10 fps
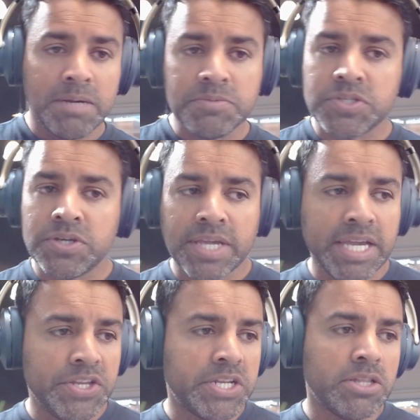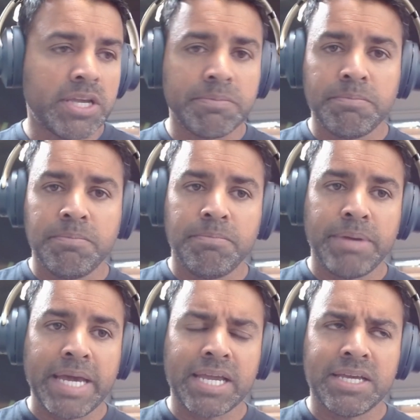So again, you can look
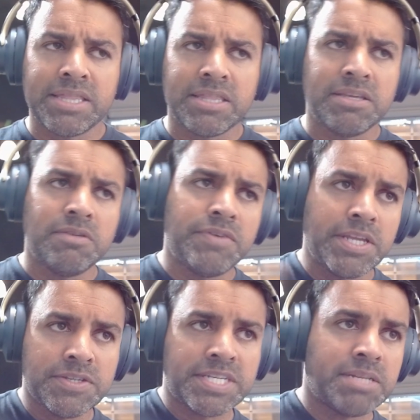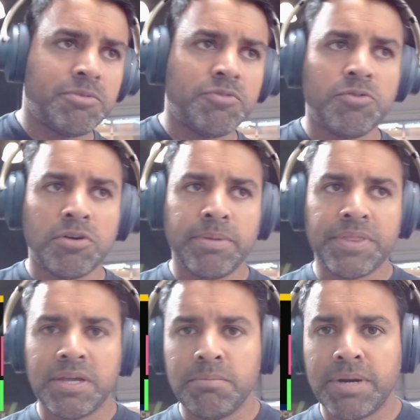back at the videos I did before about
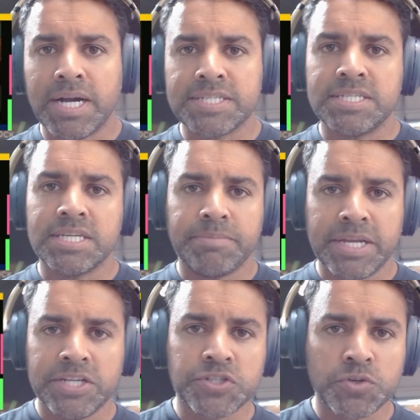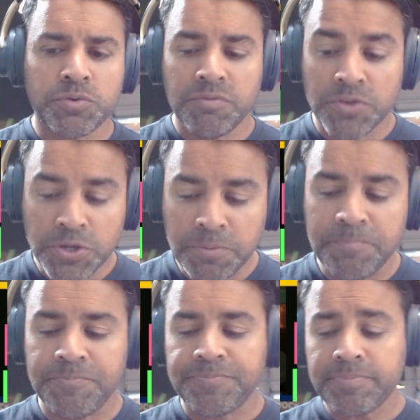the unboxing and my initial review.
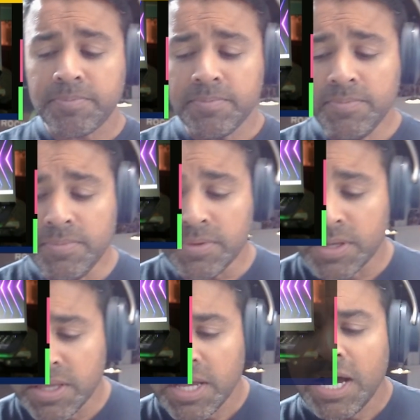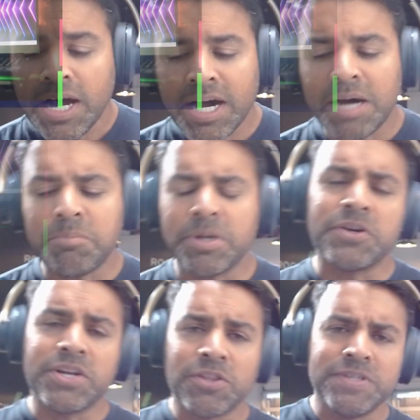But
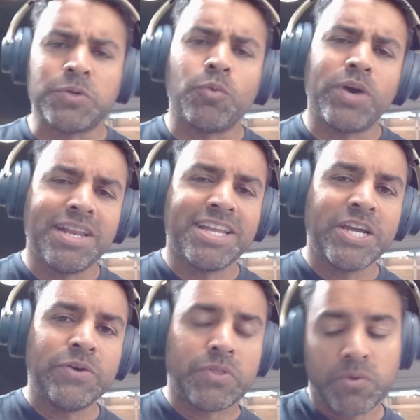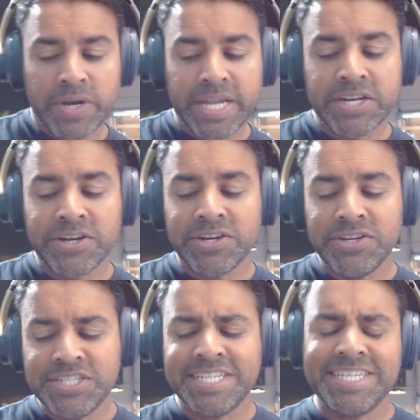another reason, why did I go with the
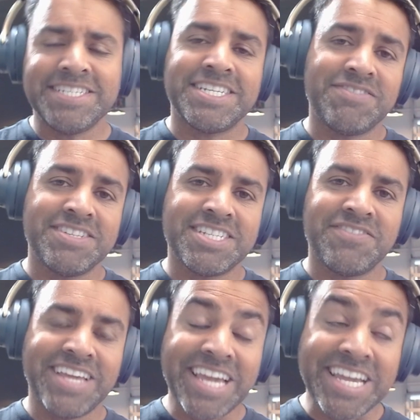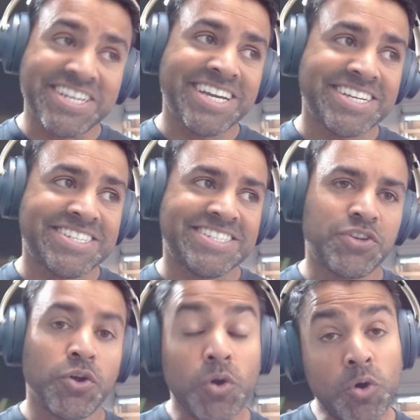Raider GE77HX
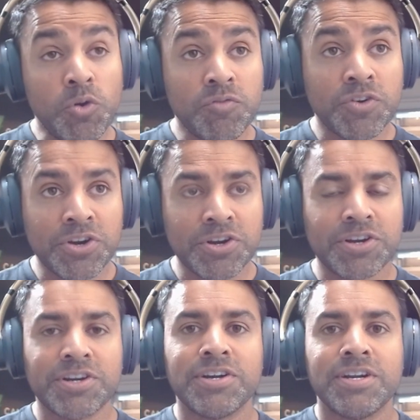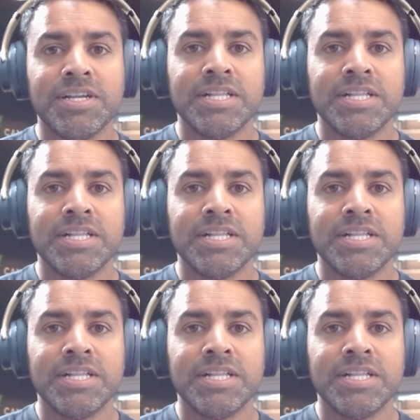over